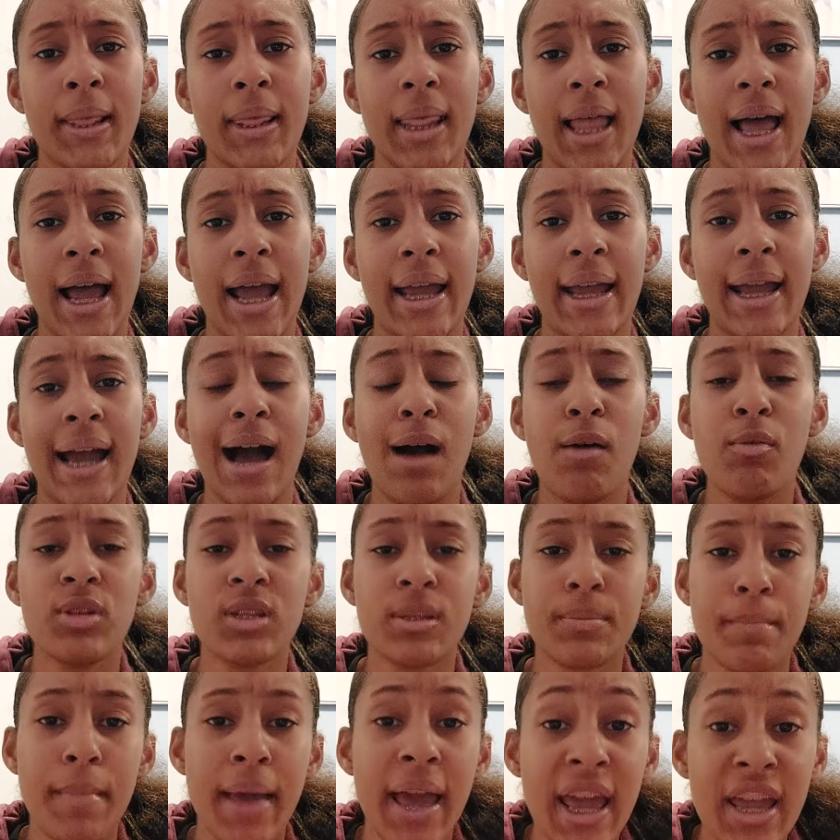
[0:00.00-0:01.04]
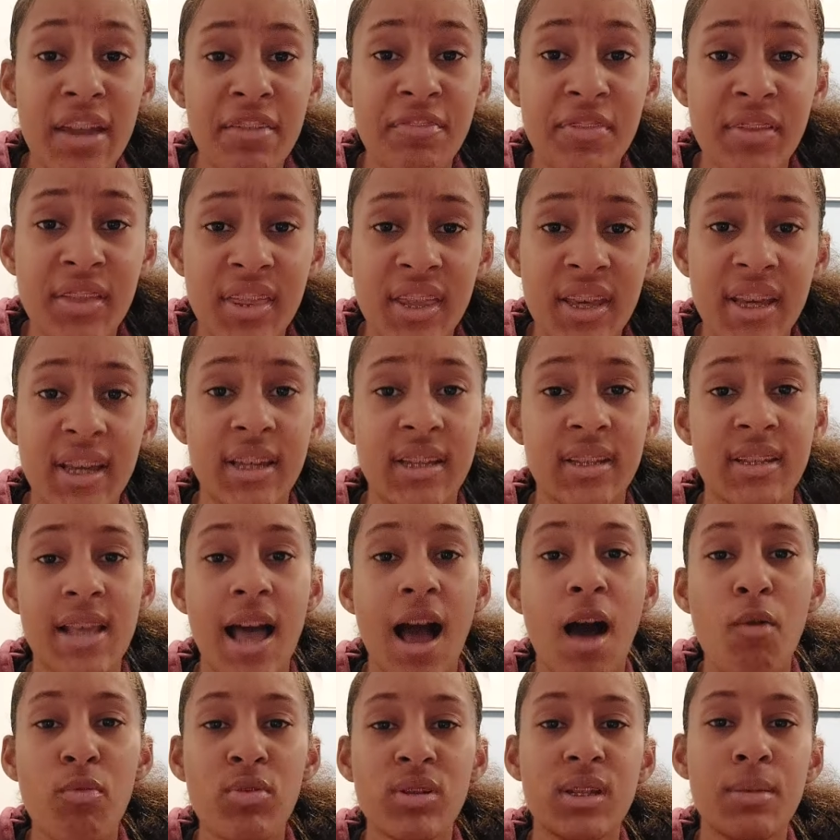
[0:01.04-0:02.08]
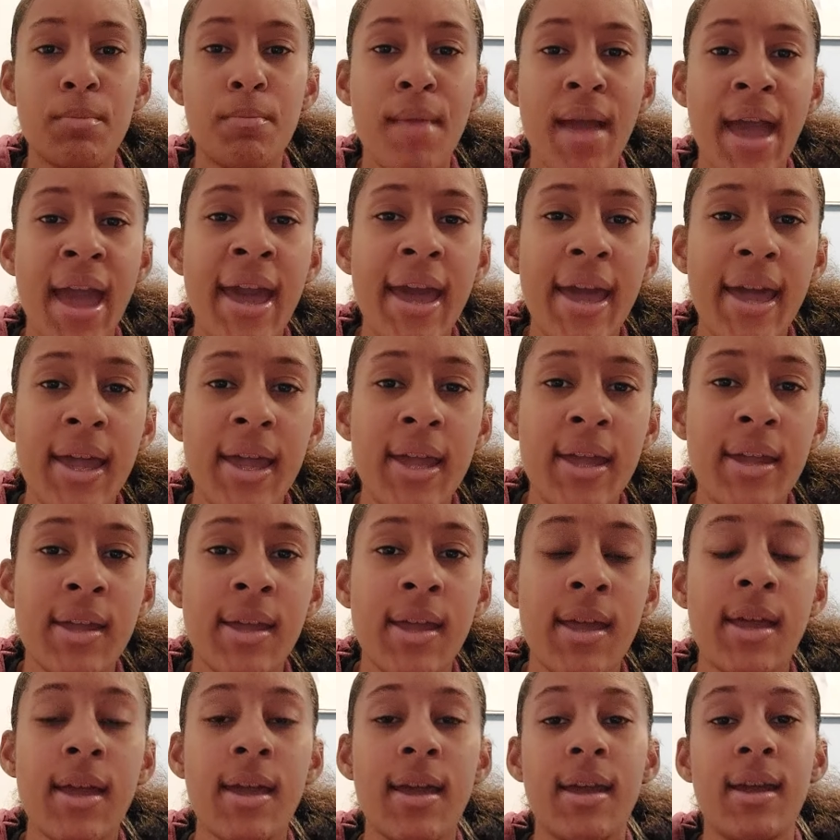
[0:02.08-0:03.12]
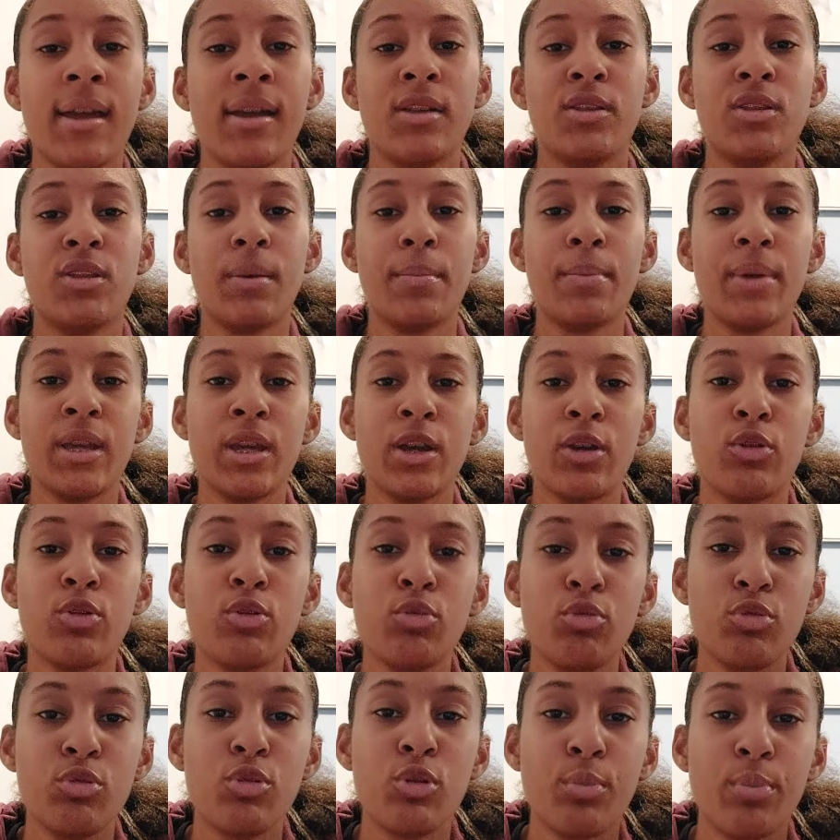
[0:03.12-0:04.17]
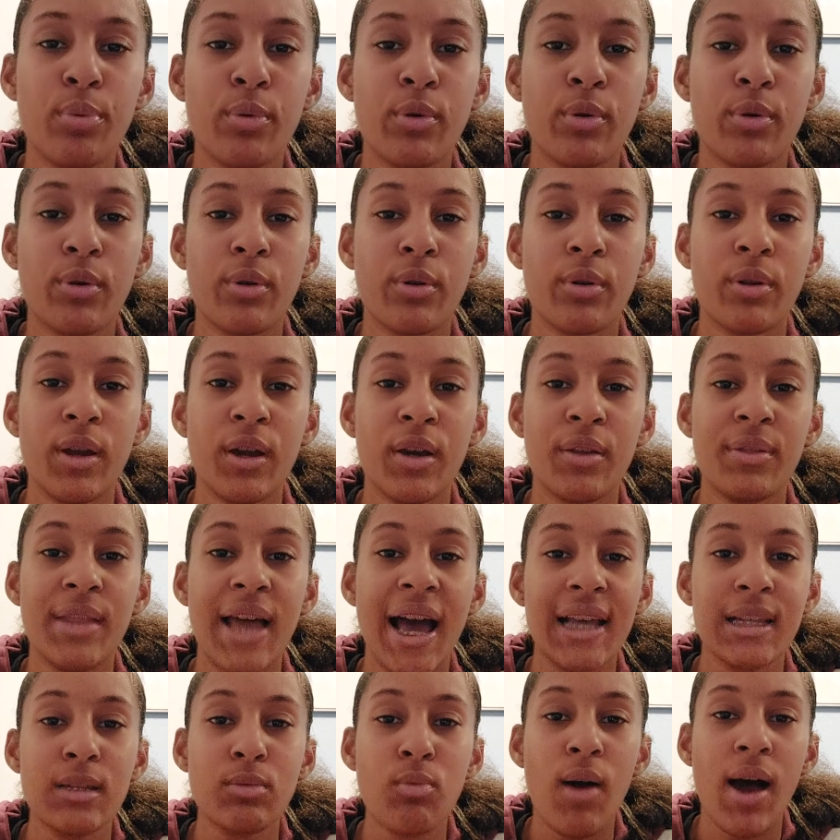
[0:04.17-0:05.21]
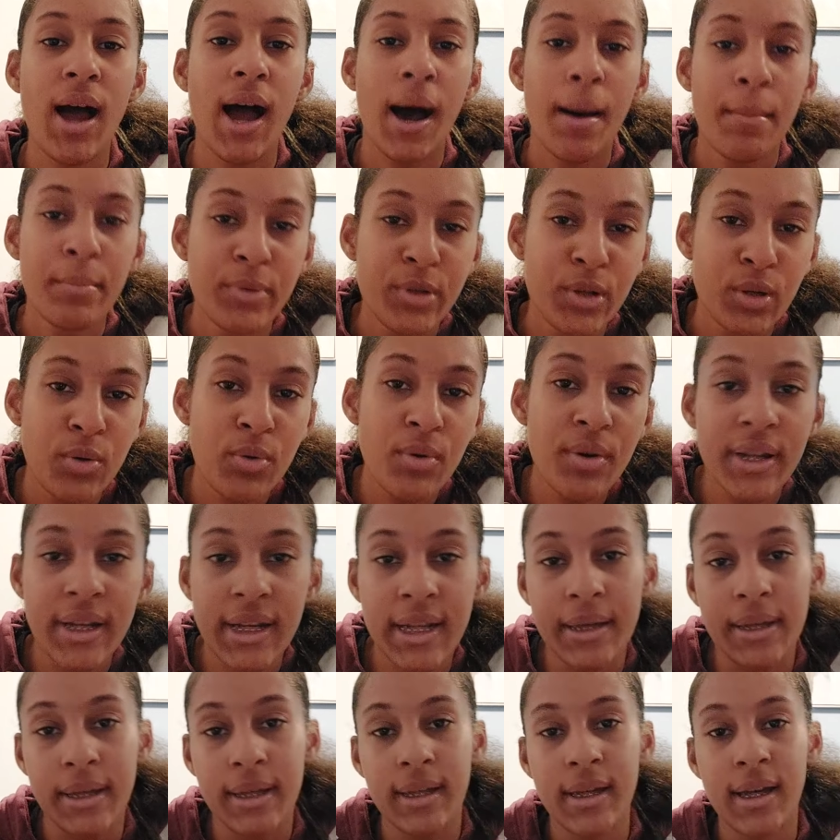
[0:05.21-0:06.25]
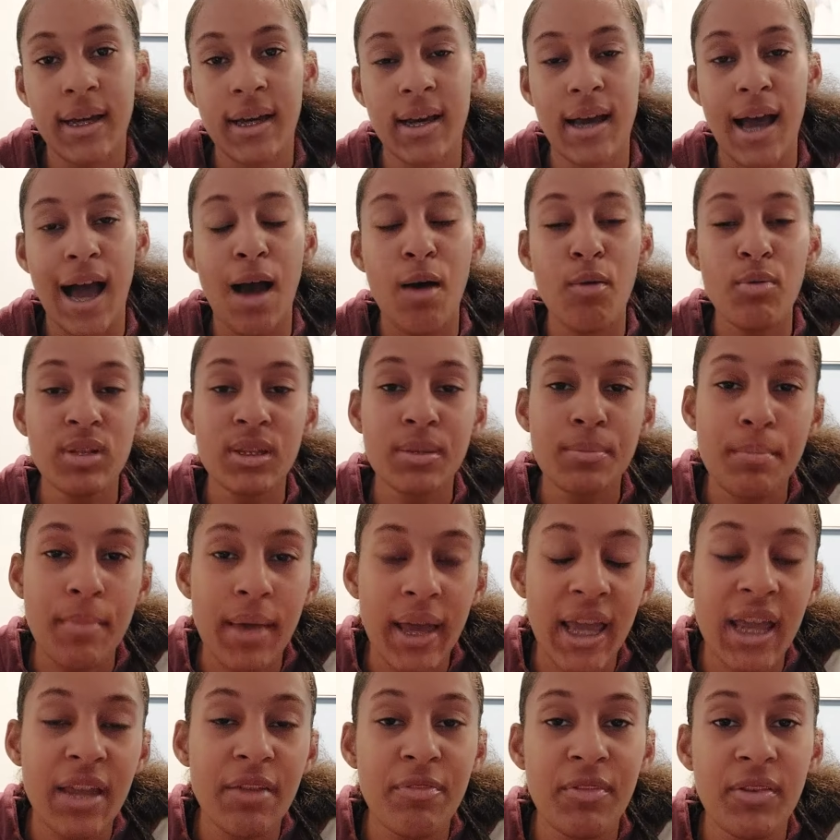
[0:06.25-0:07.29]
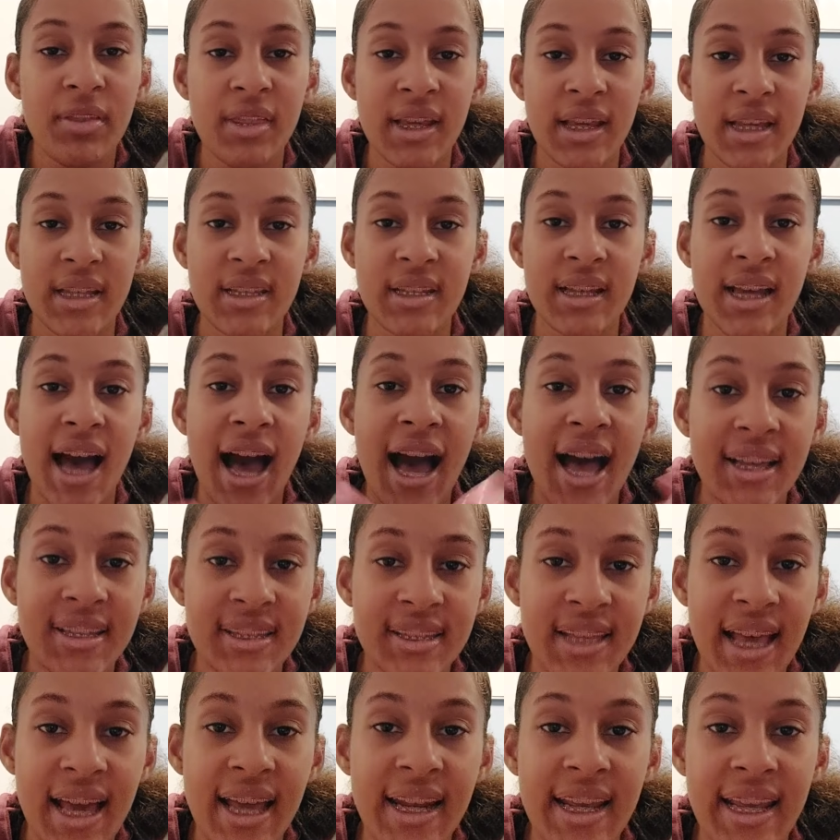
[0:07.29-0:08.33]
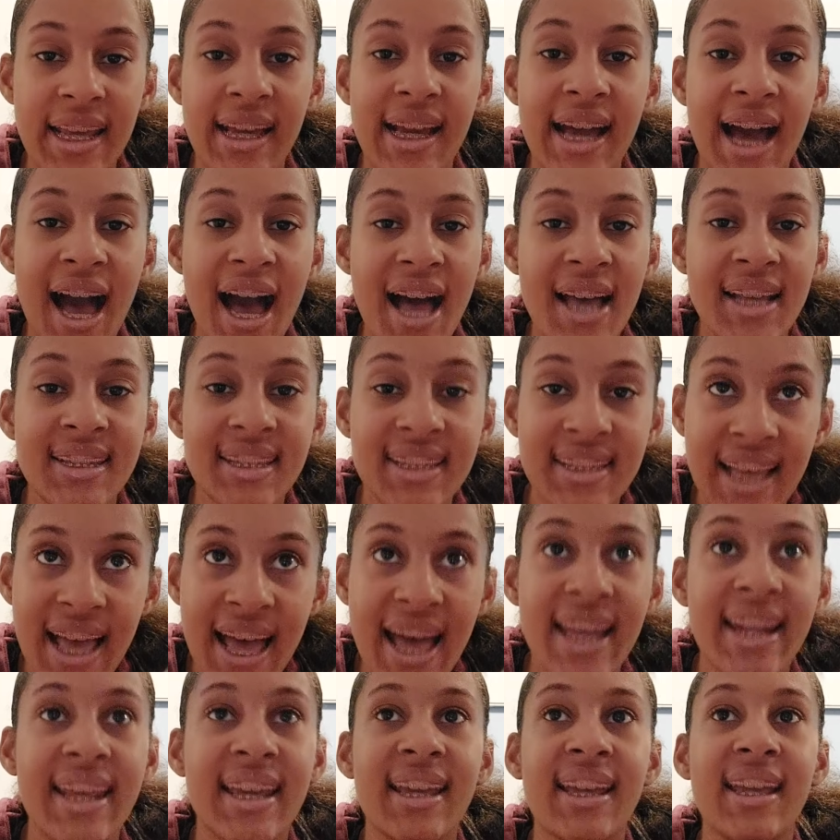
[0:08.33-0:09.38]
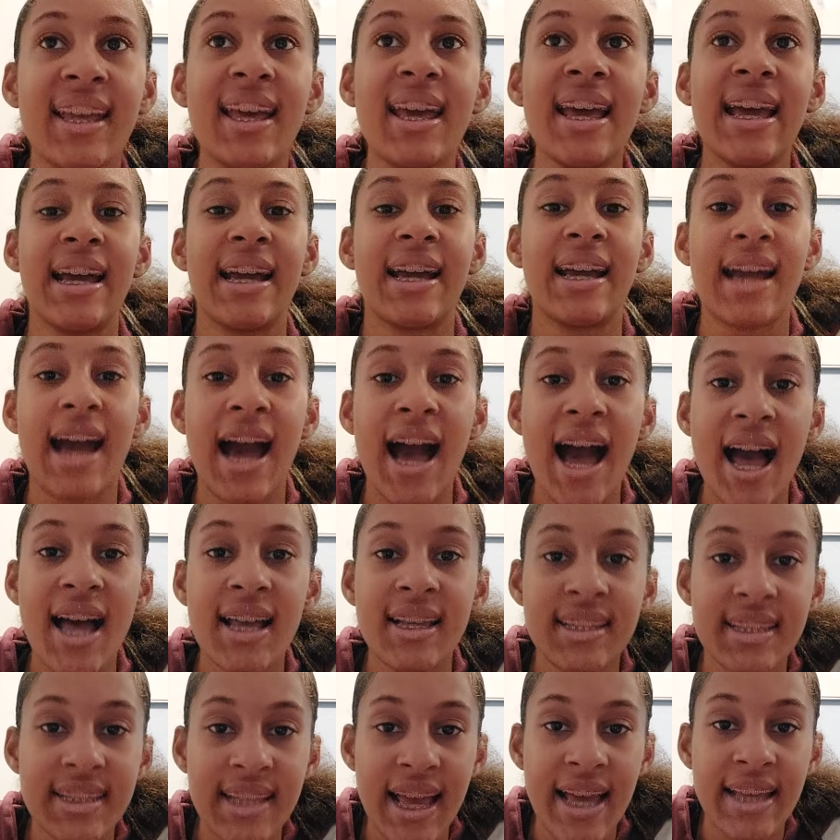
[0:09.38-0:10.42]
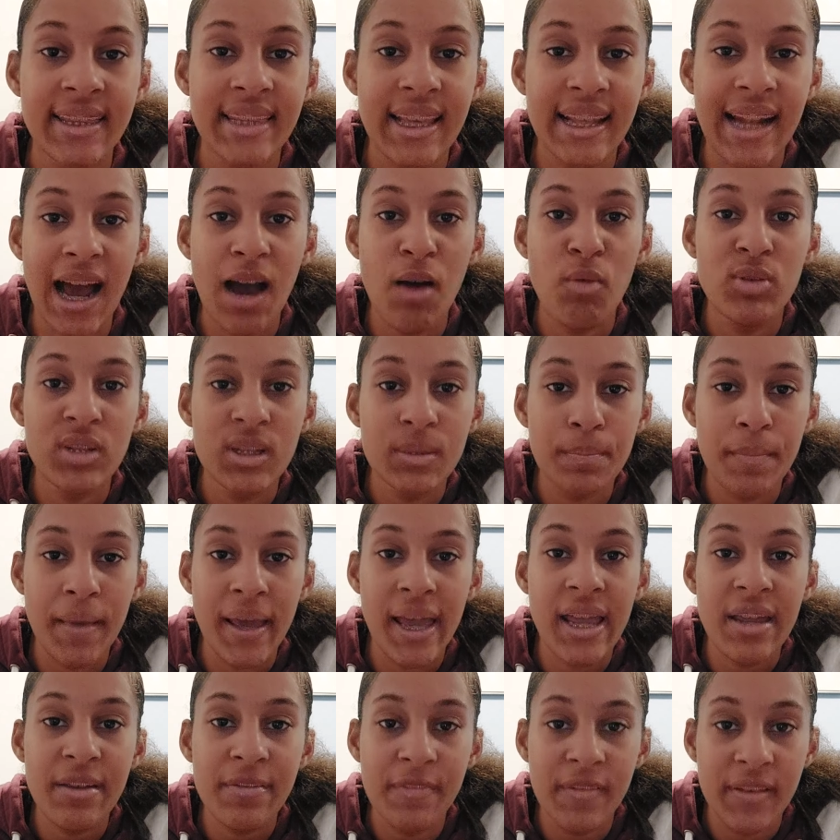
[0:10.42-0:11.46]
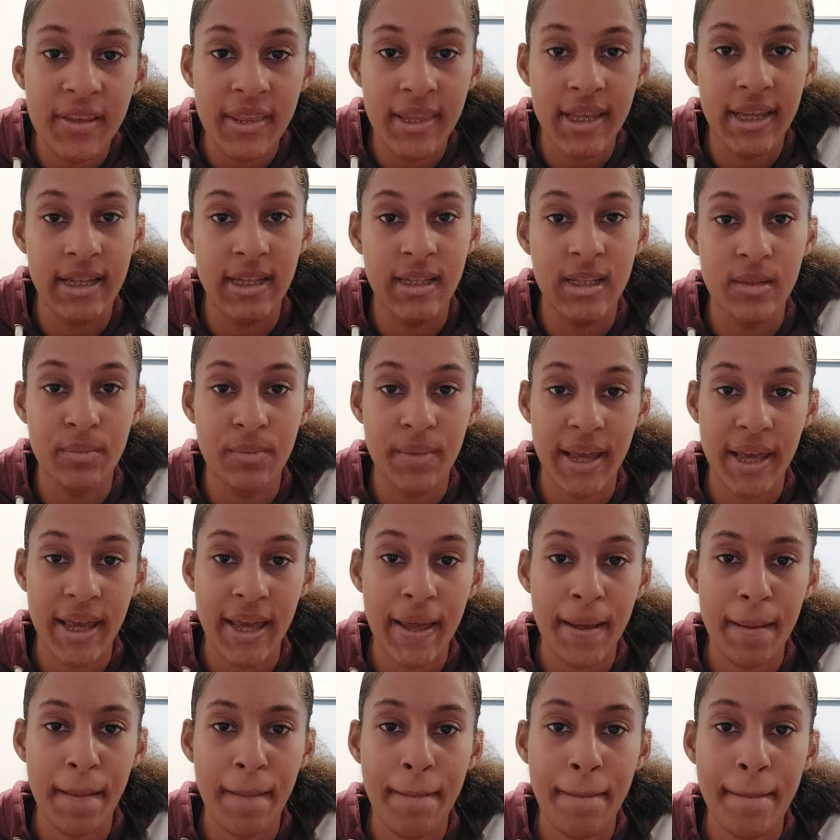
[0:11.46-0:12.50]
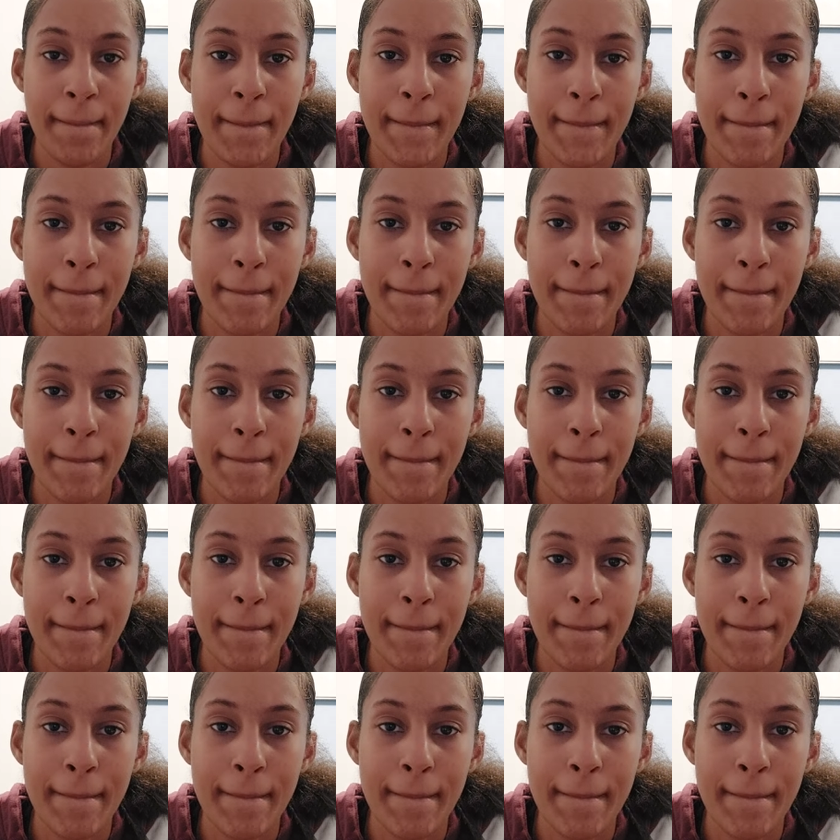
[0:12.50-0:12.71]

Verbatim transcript: Like I was made for this. I was made to be a YouTuber. That's why I'm doing it. I was made for this. God said it. God said it. God said that I was made for this, man.